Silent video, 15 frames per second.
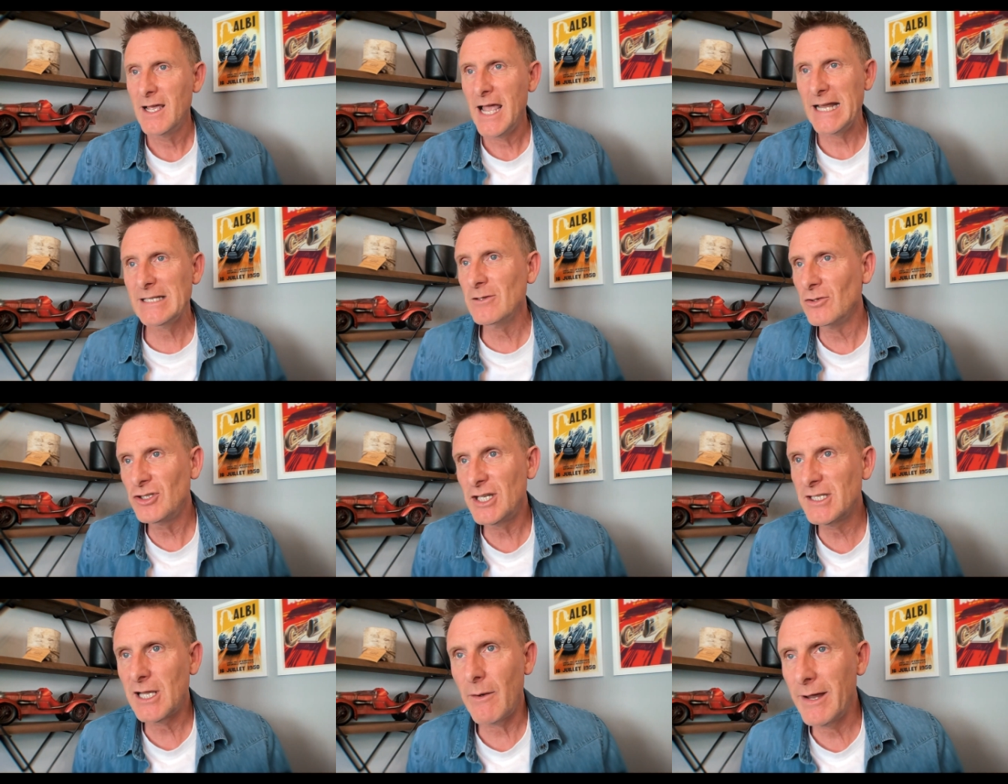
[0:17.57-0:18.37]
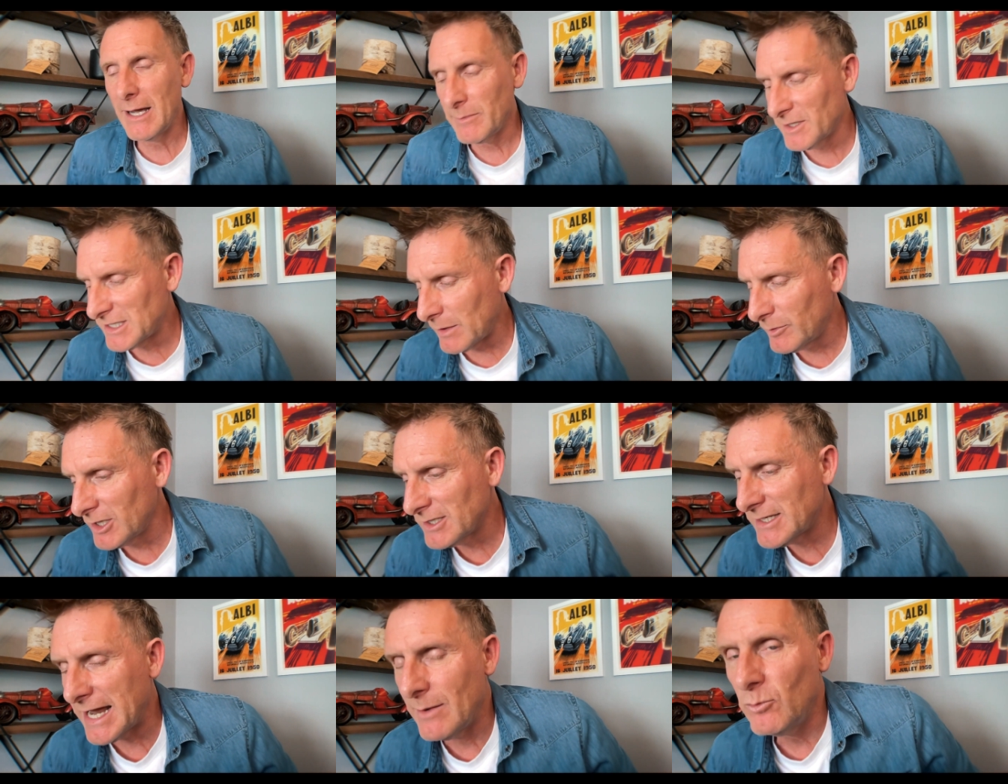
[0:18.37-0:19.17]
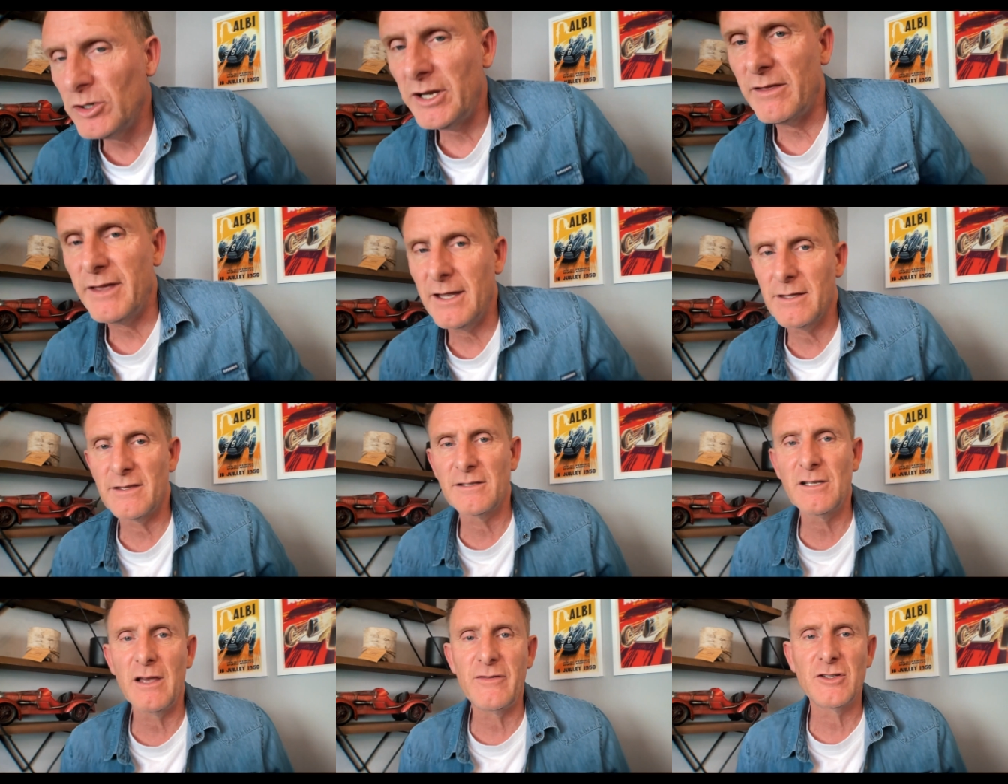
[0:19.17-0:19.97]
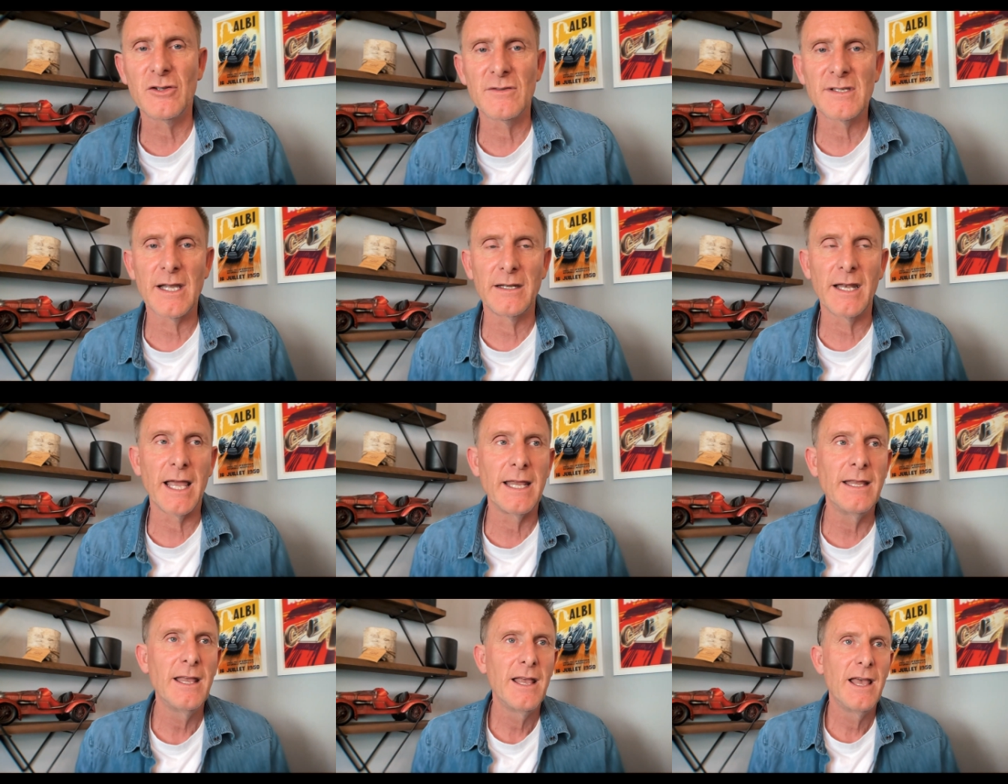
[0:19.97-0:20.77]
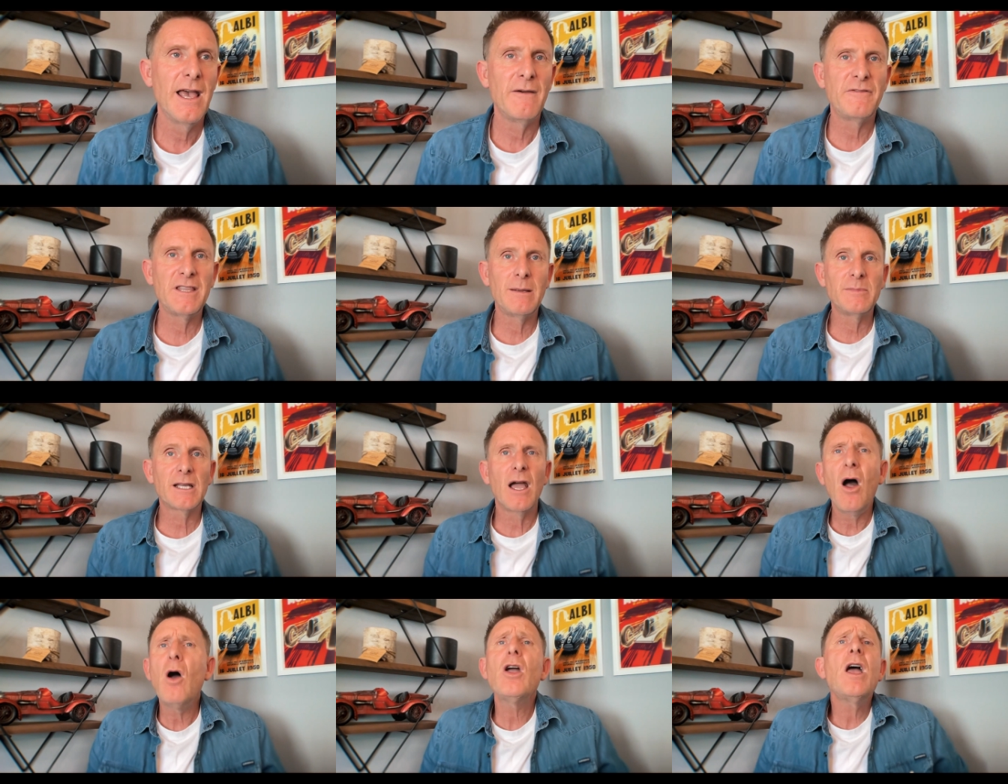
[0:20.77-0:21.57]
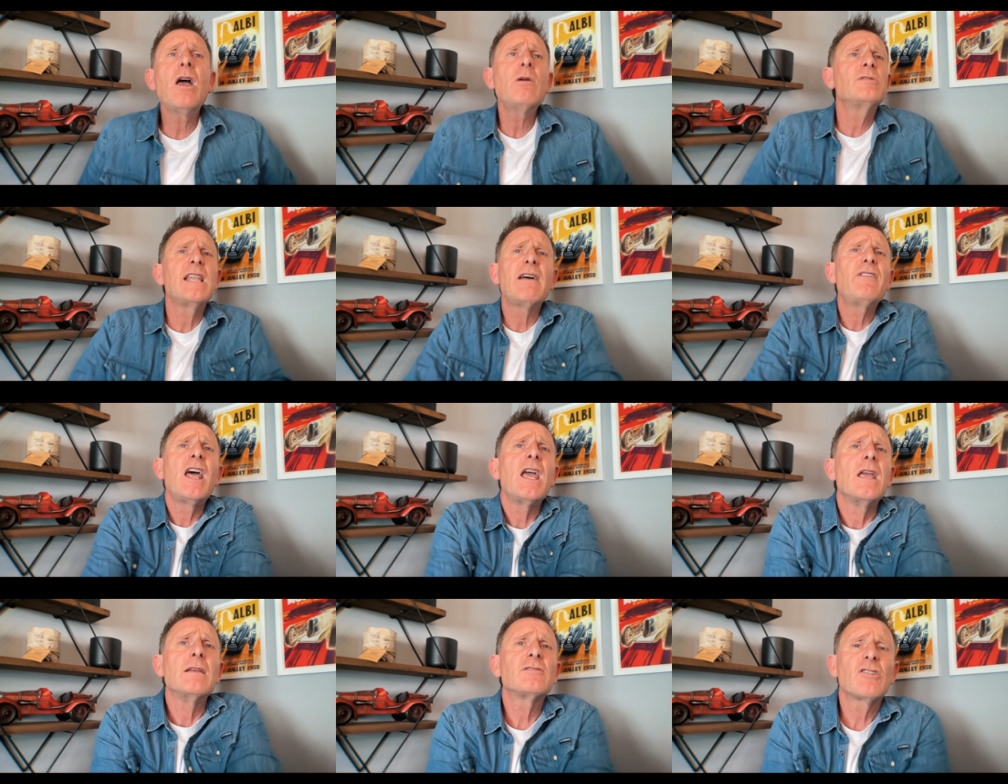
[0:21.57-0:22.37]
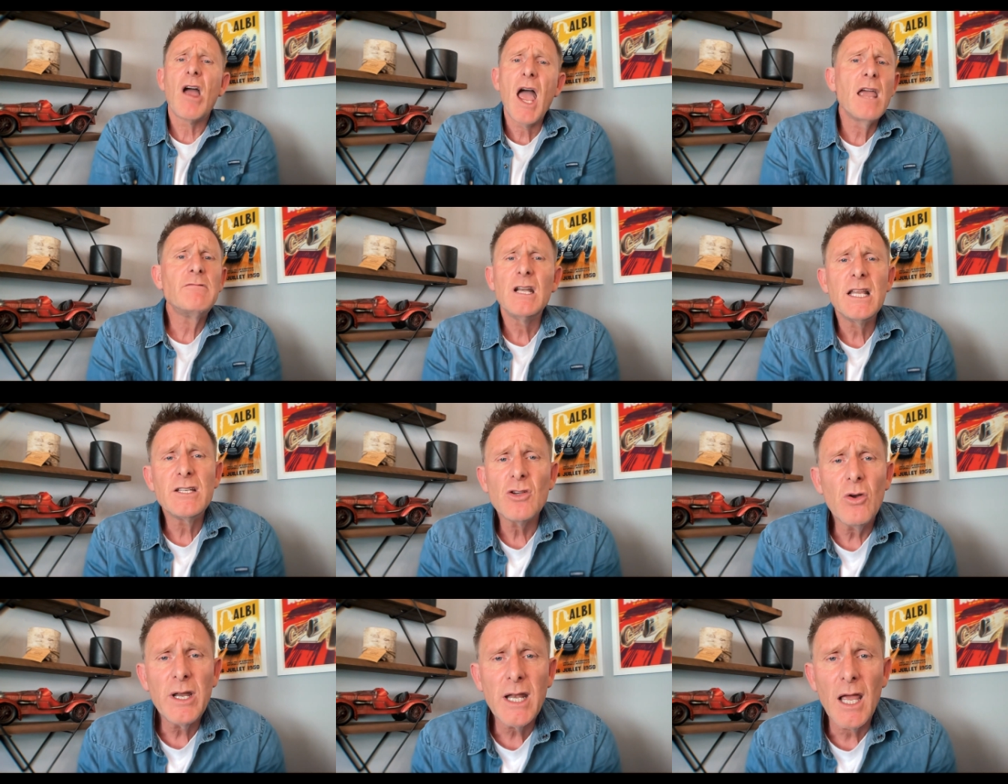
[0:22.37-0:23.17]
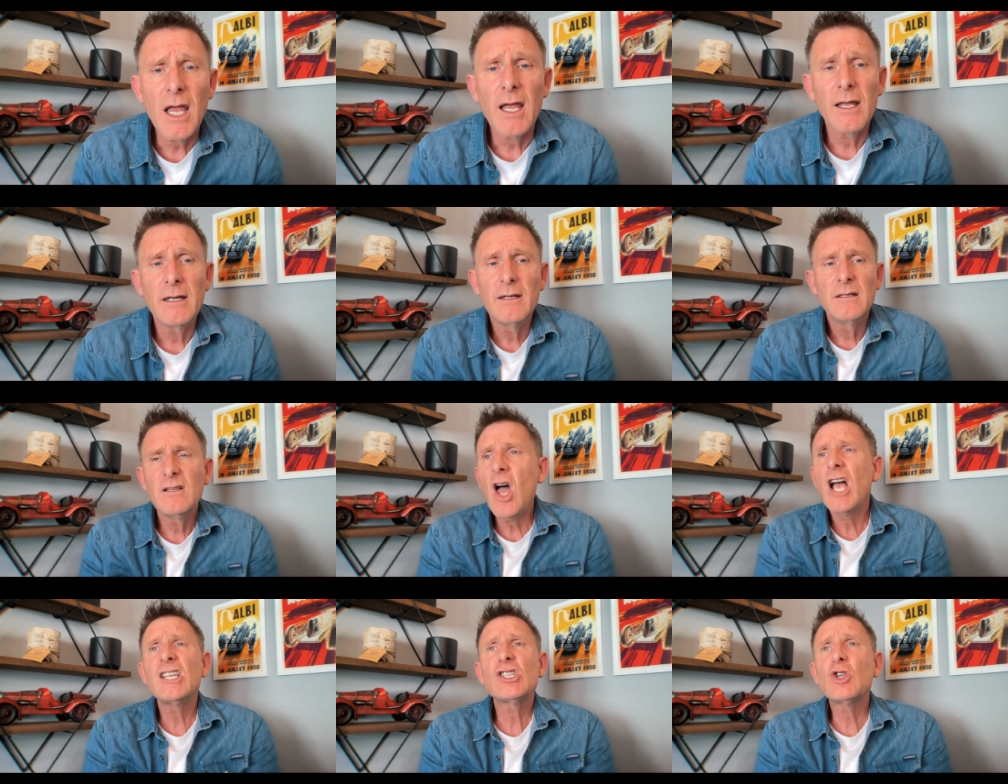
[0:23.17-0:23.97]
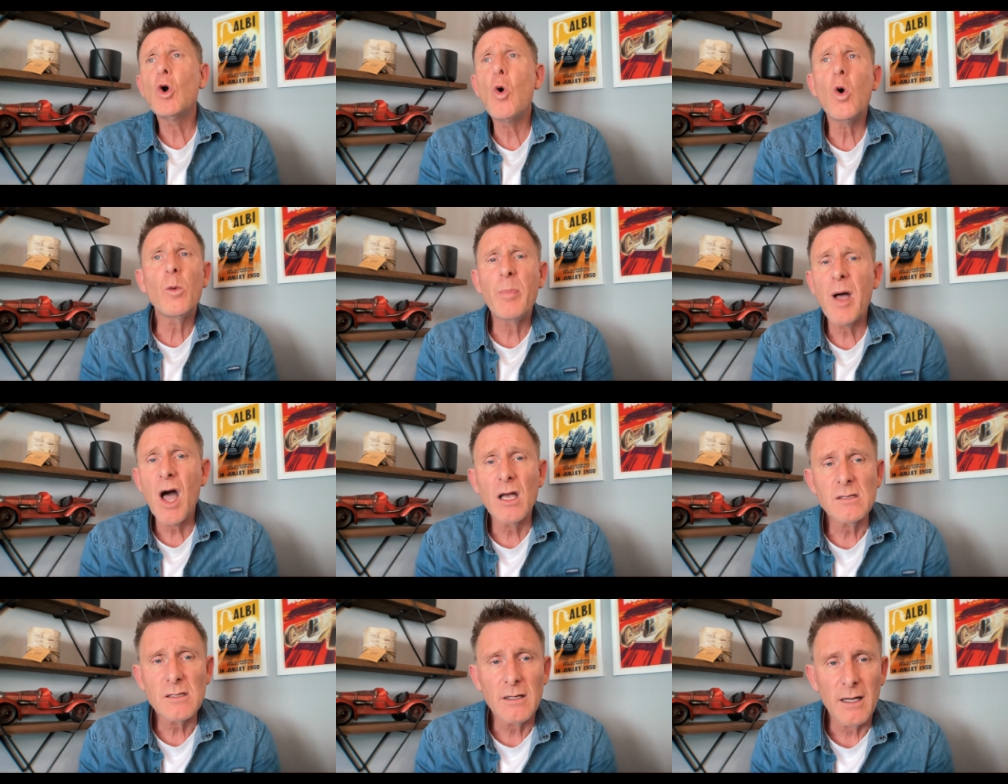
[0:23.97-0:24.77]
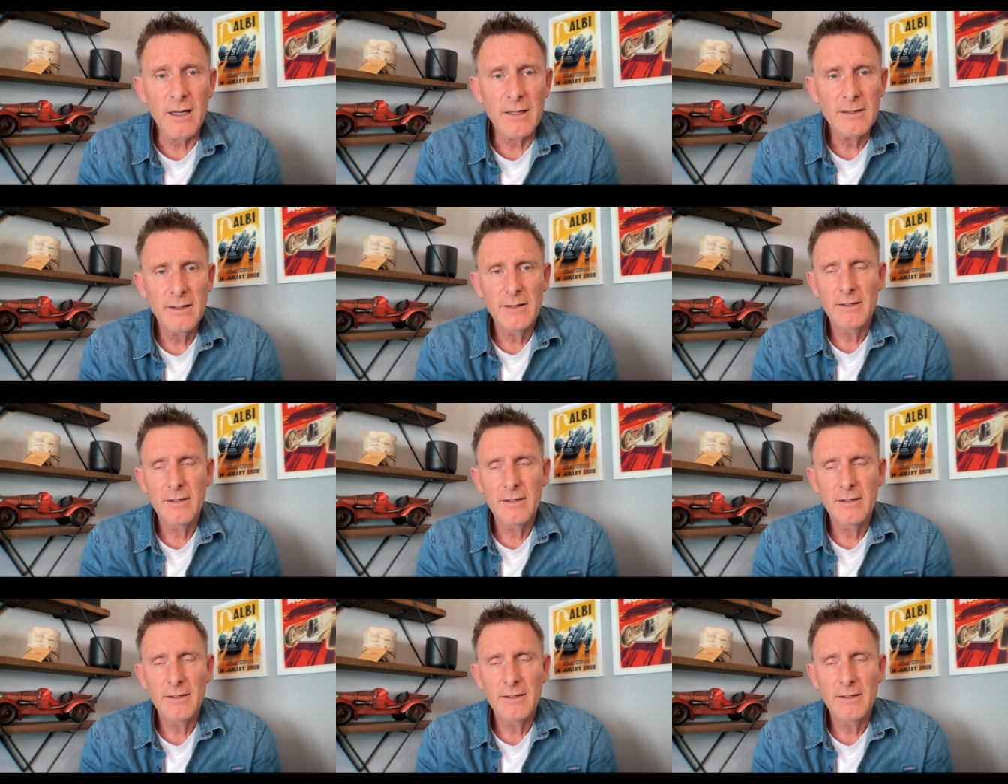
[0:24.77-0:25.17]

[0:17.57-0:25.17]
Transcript: It's not just going up to someone and saying, What do you think of the service on Sunday? And for them to go, Oh, yeah, it was lovely. It was great. Really enjoyed it. Nice talk, Pastor.